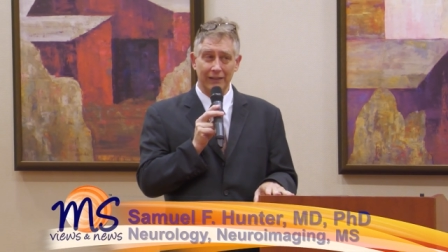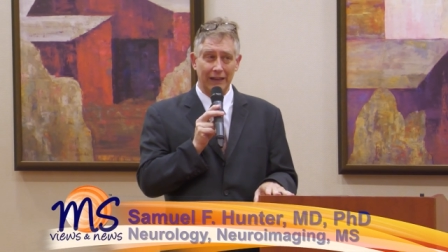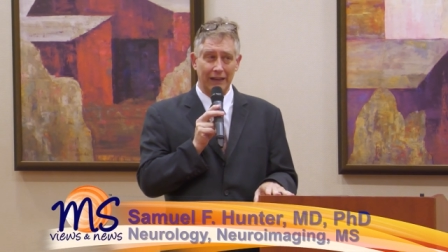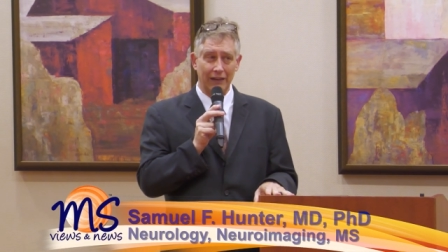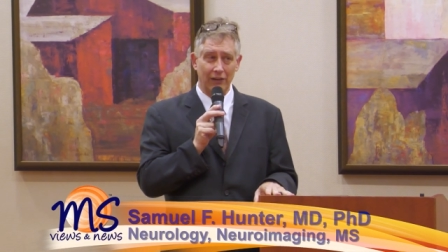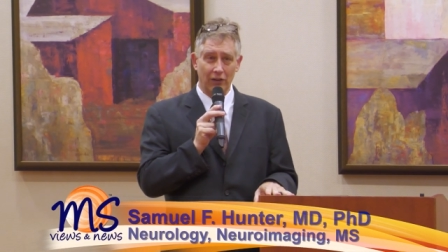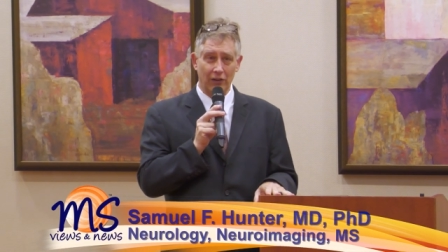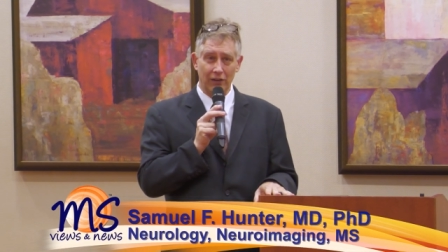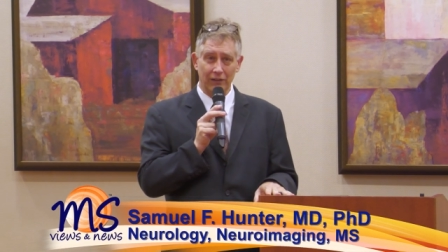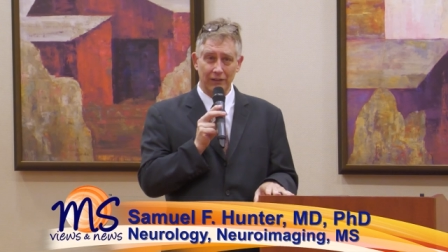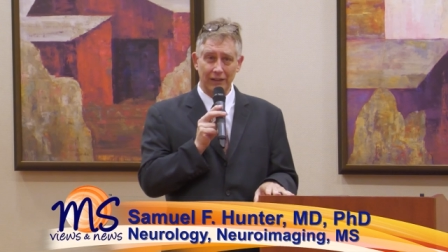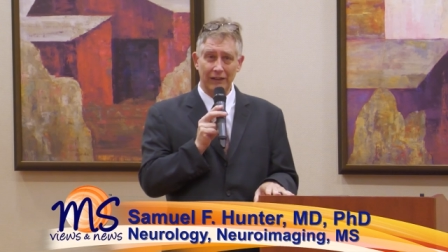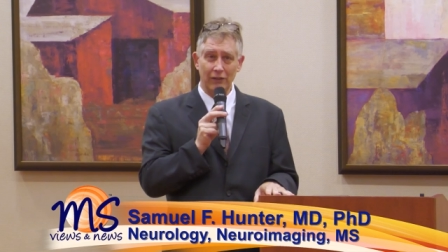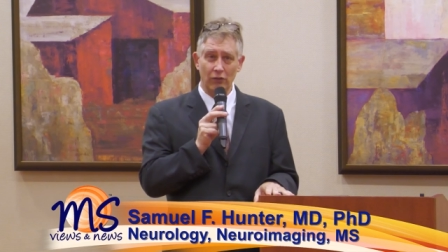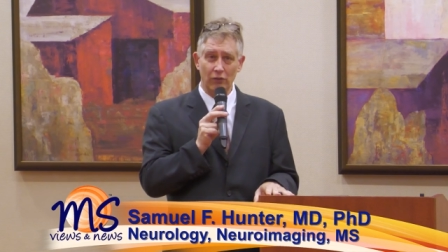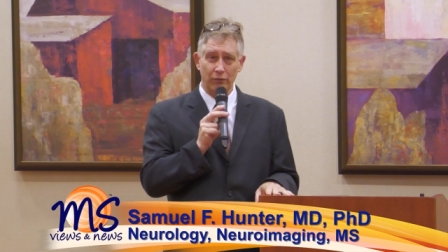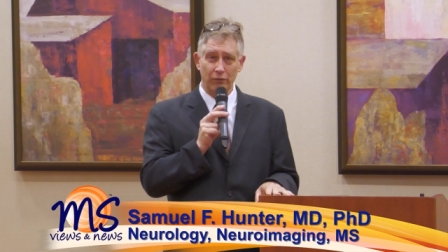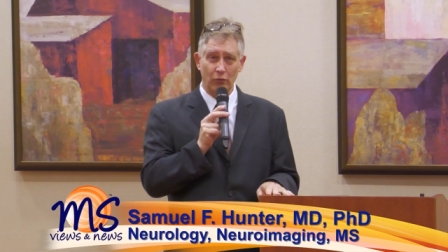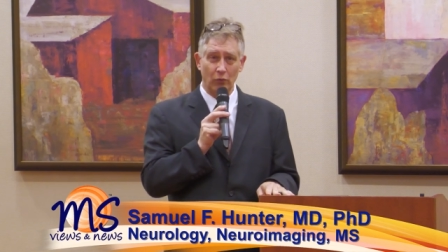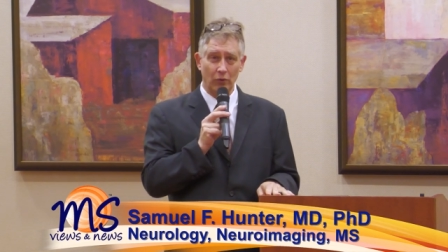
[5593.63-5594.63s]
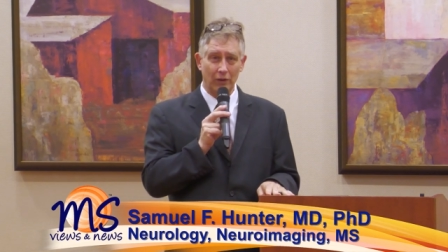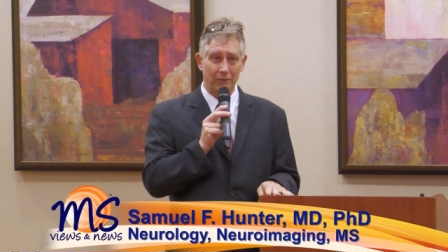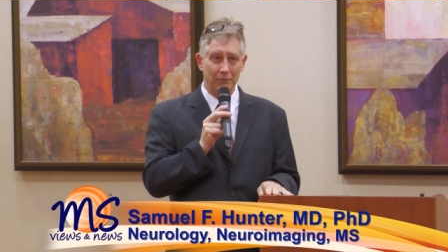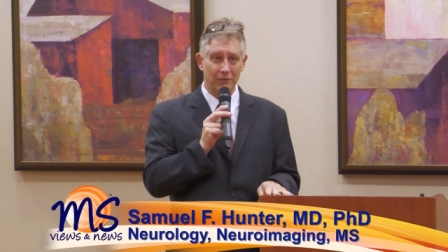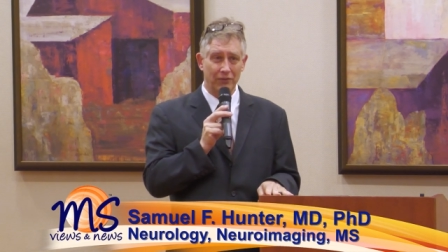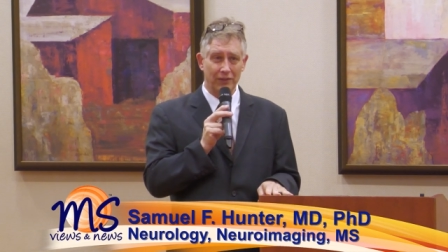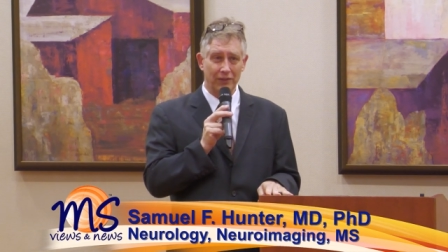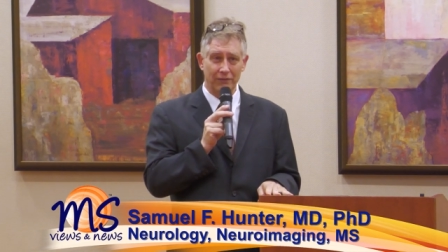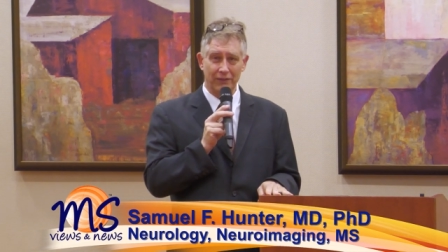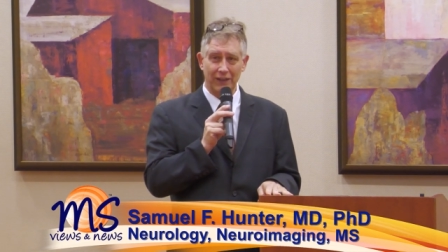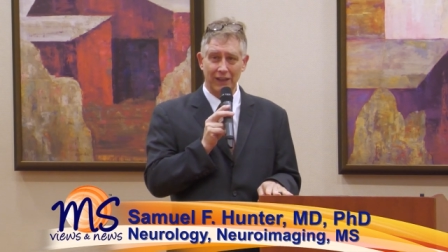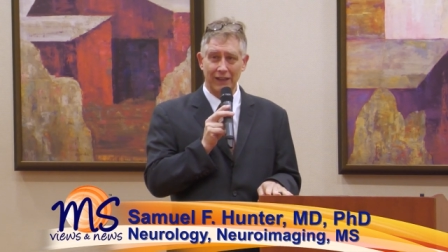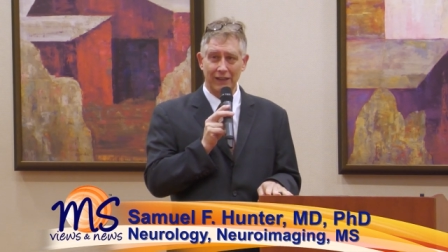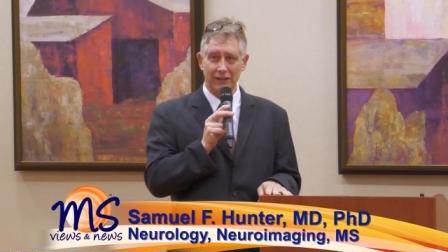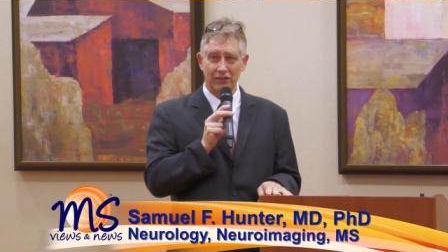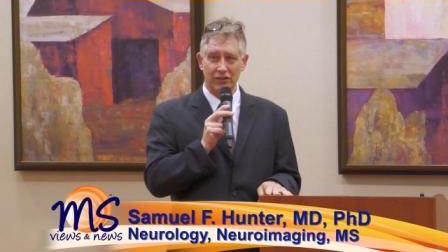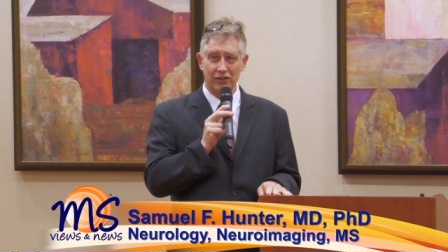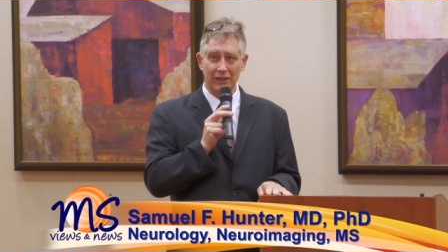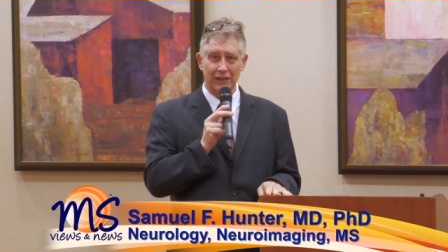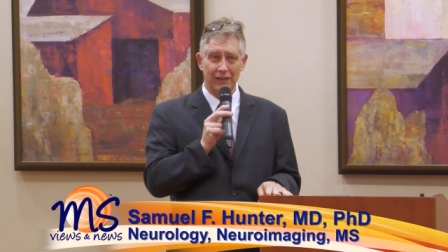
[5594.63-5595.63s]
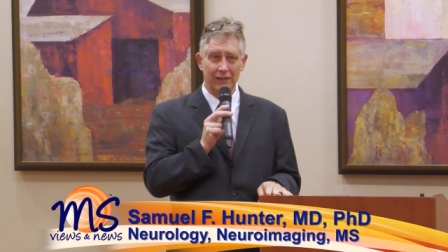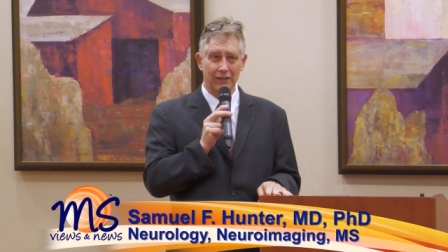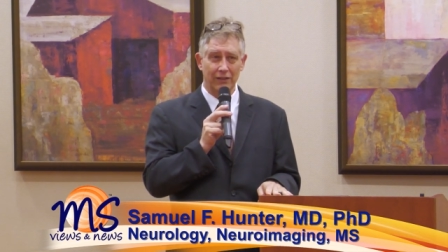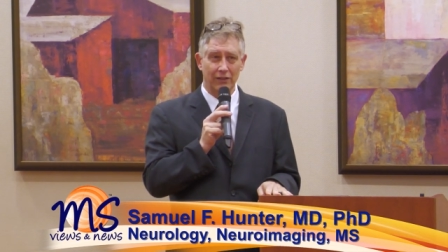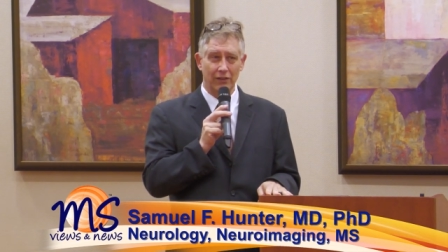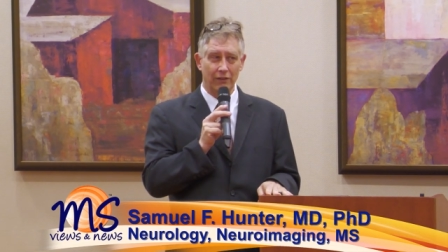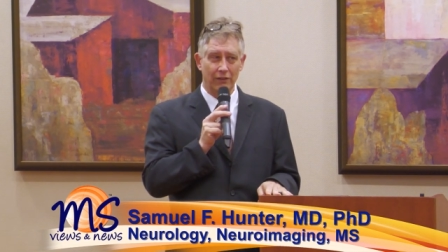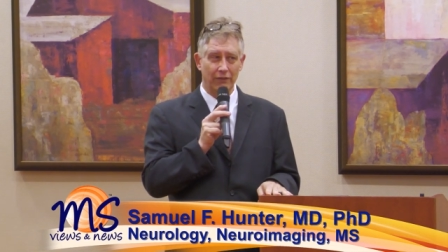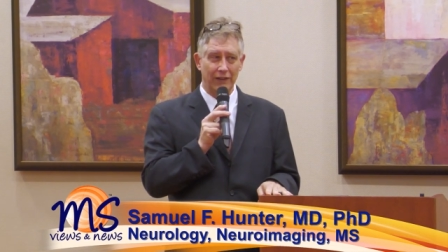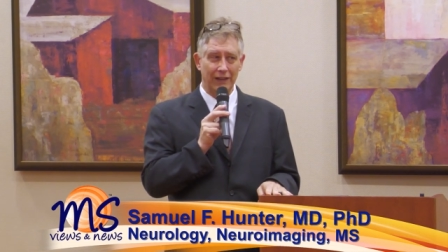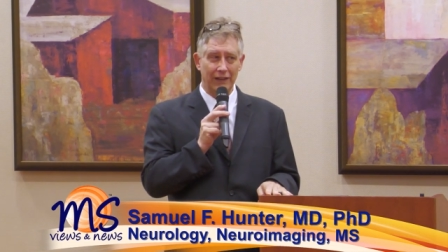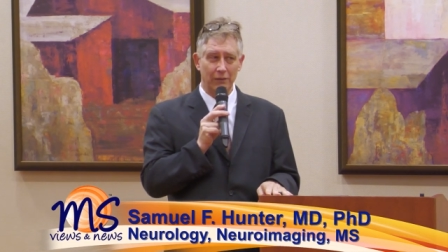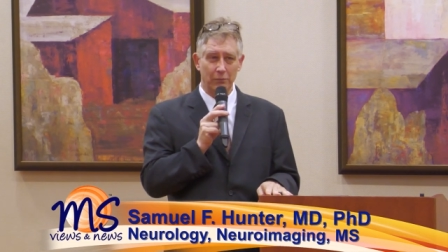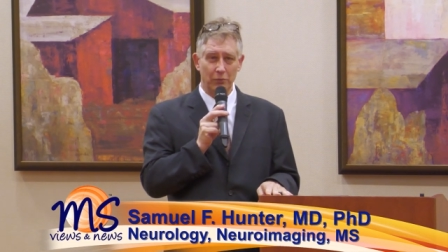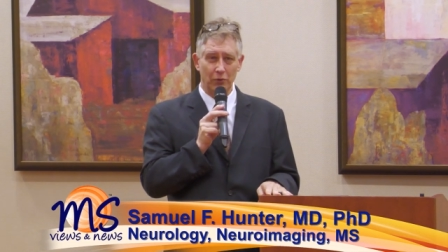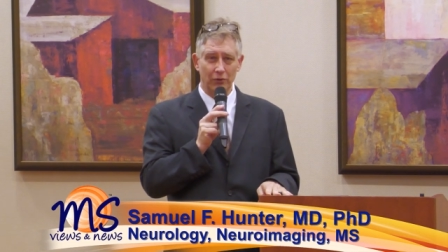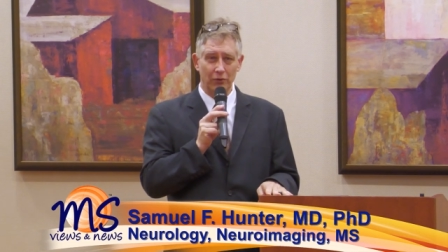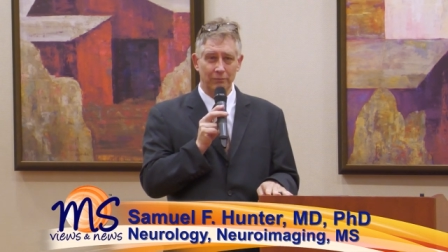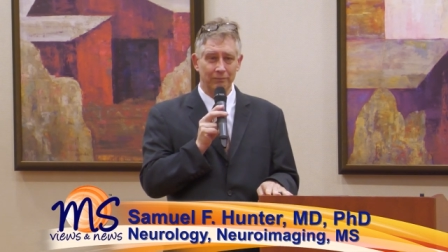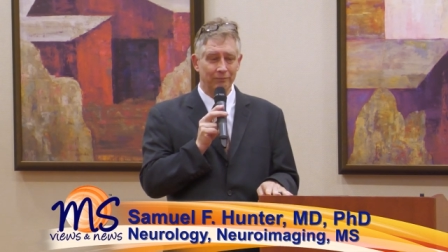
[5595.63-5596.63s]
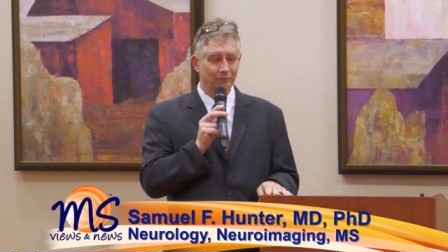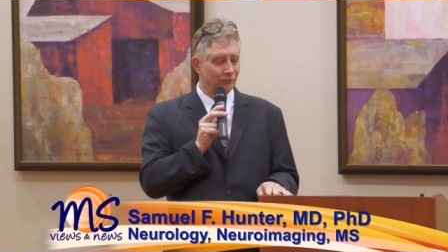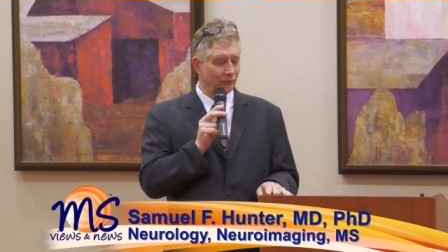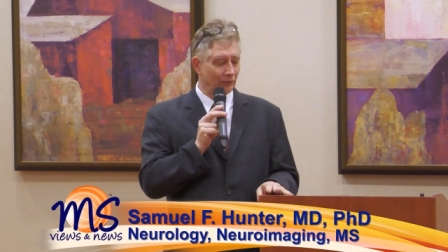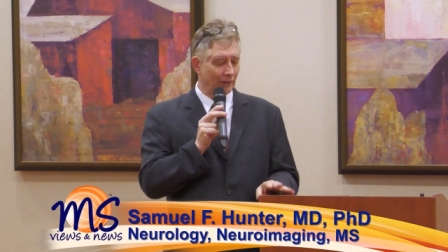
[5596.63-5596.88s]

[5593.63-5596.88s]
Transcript: there are legal forms of T H C that are available.